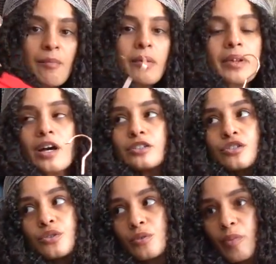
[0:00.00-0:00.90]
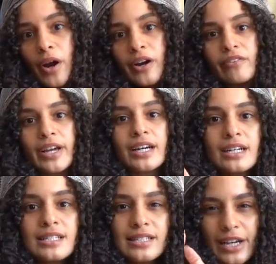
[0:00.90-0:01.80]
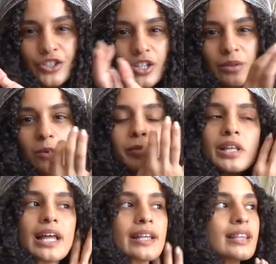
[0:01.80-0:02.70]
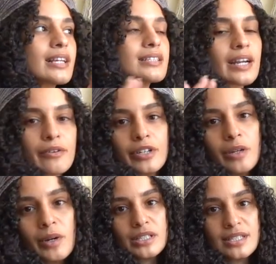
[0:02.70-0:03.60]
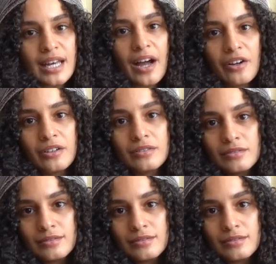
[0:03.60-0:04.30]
Maybe I'll do part of like a section will be like things that I really to style